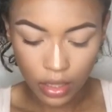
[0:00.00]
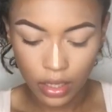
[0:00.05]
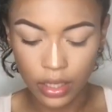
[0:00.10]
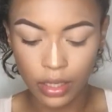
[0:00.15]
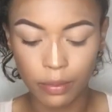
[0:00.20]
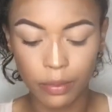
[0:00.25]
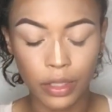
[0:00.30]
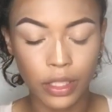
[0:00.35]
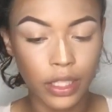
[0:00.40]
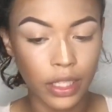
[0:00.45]

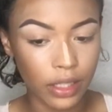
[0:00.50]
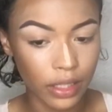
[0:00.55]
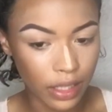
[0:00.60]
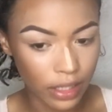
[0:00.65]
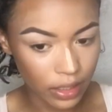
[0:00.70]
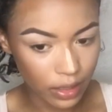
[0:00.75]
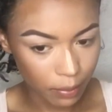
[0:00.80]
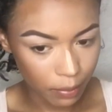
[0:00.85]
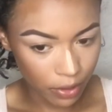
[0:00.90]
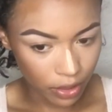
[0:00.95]
And I'm going to take
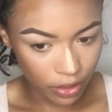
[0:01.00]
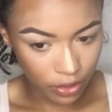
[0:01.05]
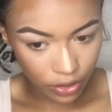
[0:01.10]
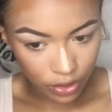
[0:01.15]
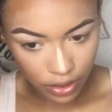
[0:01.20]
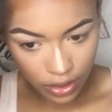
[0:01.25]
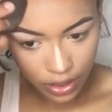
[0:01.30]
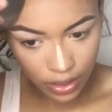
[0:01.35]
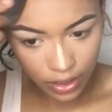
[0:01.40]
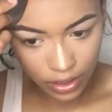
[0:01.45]
that sponge
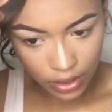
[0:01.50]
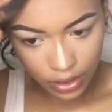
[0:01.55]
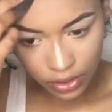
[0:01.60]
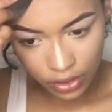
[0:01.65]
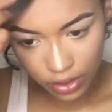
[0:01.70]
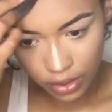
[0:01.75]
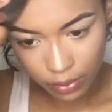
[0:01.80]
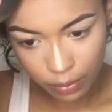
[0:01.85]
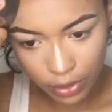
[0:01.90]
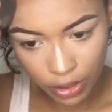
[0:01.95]
again and
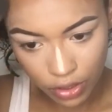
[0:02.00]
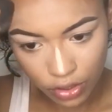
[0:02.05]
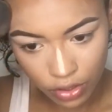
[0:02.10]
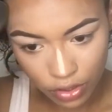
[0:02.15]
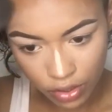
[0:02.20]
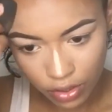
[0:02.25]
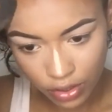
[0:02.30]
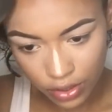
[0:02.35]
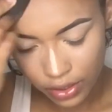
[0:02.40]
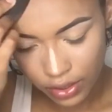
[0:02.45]
just make
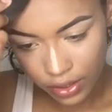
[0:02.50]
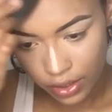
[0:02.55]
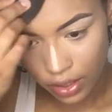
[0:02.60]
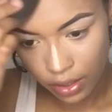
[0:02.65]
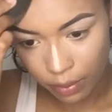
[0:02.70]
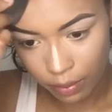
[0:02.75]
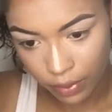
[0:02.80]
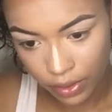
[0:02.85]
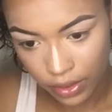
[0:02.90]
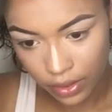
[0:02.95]
sure it's
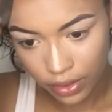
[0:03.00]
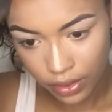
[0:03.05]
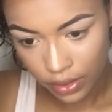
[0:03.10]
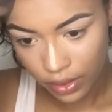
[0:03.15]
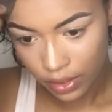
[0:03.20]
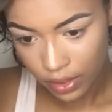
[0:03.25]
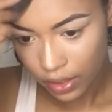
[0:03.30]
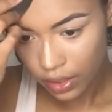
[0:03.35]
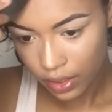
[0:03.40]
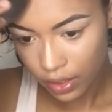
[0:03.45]
seamless.